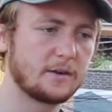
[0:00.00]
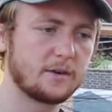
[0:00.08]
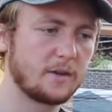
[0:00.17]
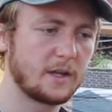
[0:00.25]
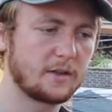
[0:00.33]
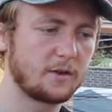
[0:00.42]

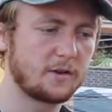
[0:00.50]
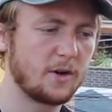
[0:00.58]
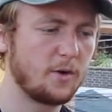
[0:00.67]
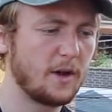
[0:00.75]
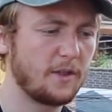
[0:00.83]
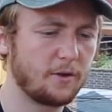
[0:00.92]
there's
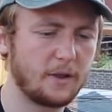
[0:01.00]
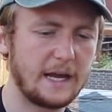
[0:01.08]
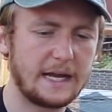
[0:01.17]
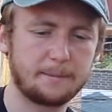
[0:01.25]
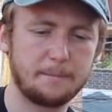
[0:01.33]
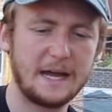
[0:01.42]
no other
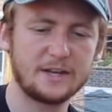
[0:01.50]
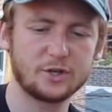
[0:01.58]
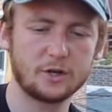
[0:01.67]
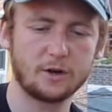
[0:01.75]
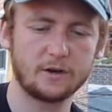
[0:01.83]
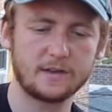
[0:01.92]

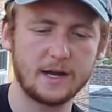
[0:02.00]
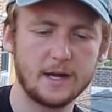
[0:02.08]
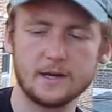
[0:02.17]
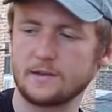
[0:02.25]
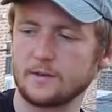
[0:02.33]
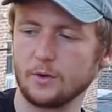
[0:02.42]
magic or
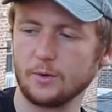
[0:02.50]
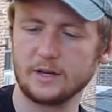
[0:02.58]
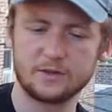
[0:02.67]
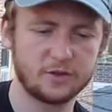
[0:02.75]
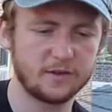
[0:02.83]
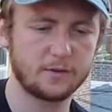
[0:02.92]
science to it.
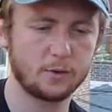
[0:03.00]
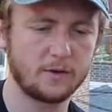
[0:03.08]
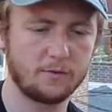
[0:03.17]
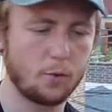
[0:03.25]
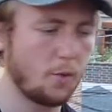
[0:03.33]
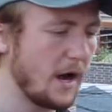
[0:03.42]
It's just sort
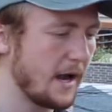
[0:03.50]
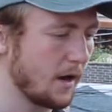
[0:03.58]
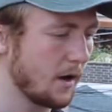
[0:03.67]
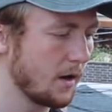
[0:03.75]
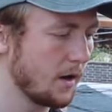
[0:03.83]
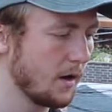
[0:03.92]
of a
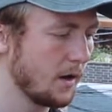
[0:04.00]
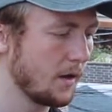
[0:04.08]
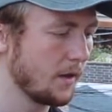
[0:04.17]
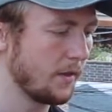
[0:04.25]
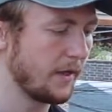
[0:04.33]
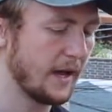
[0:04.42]
wire
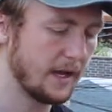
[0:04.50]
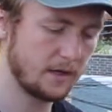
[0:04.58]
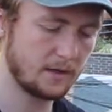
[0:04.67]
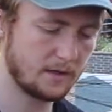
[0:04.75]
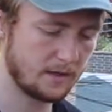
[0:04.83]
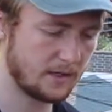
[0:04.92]
that
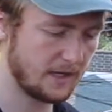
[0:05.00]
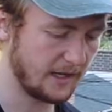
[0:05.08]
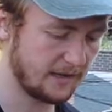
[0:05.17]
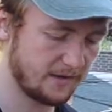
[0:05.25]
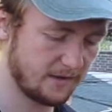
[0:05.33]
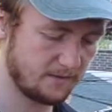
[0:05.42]

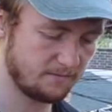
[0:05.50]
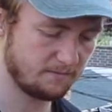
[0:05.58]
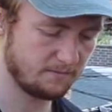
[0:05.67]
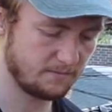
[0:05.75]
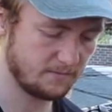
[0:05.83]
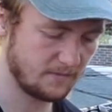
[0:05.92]
gets
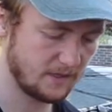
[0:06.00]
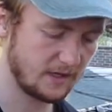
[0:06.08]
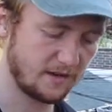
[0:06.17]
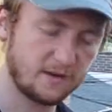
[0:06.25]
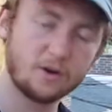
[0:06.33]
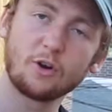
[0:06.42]

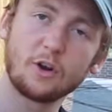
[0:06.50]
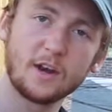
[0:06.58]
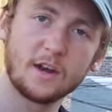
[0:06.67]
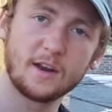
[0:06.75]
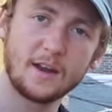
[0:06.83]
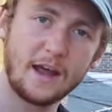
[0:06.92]

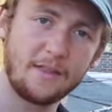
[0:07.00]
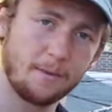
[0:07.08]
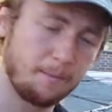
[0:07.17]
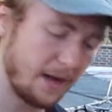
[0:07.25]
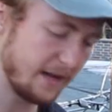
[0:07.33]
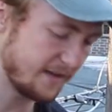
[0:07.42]
inserted at the
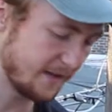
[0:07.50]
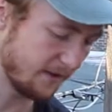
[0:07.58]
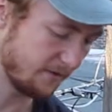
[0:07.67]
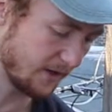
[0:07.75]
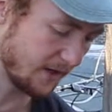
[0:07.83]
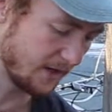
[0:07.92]
base
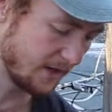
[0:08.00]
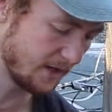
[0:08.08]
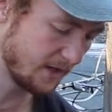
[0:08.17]
of a